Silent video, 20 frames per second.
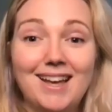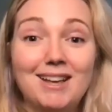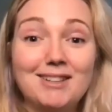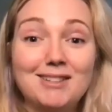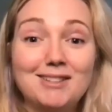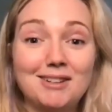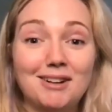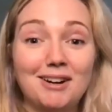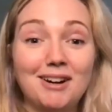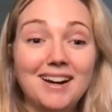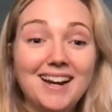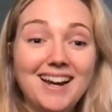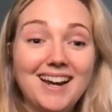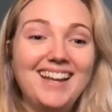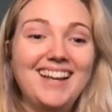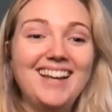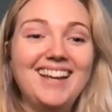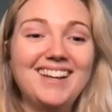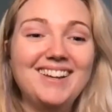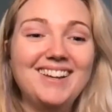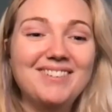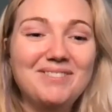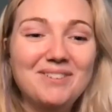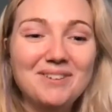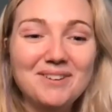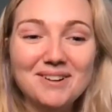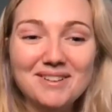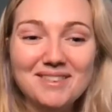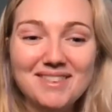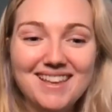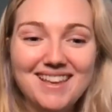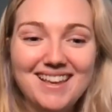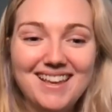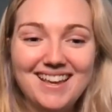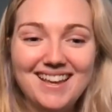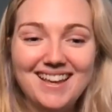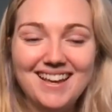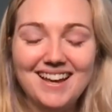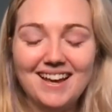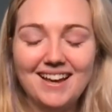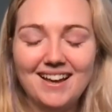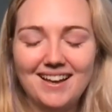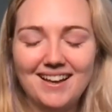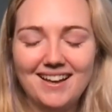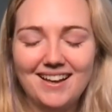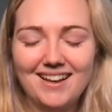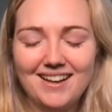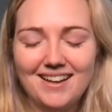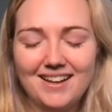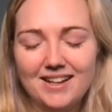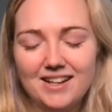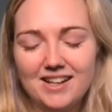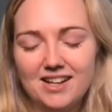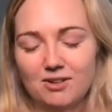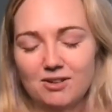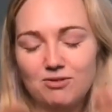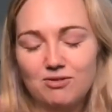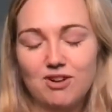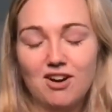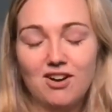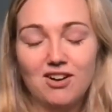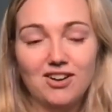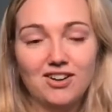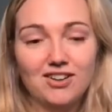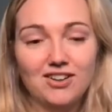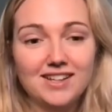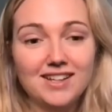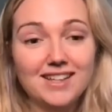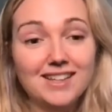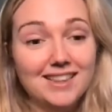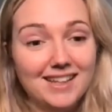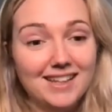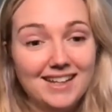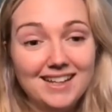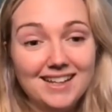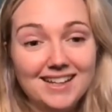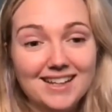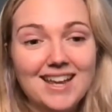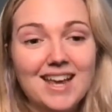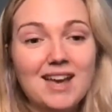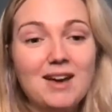Sorry for the wrong link.